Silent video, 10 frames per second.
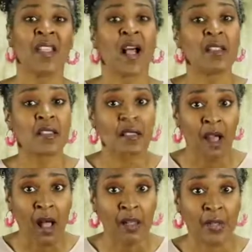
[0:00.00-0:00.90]
A
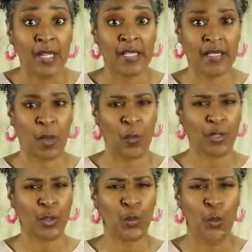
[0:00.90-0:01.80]
scholar is someone
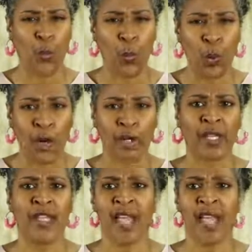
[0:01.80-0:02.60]
who will work